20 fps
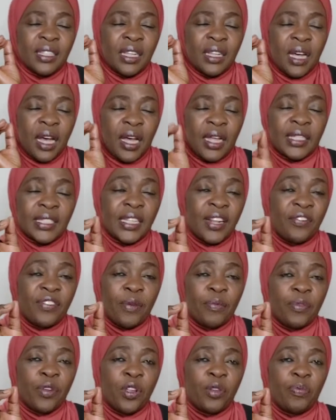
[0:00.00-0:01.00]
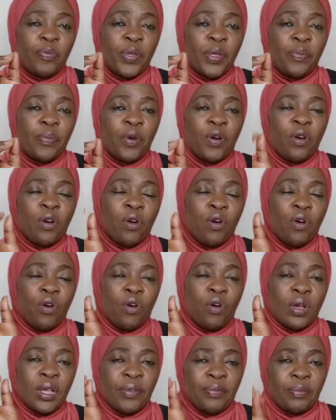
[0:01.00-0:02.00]
self-employed people
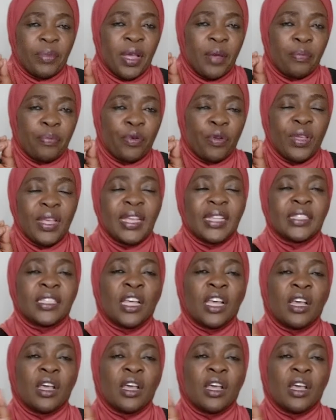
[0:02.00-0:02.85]
or employees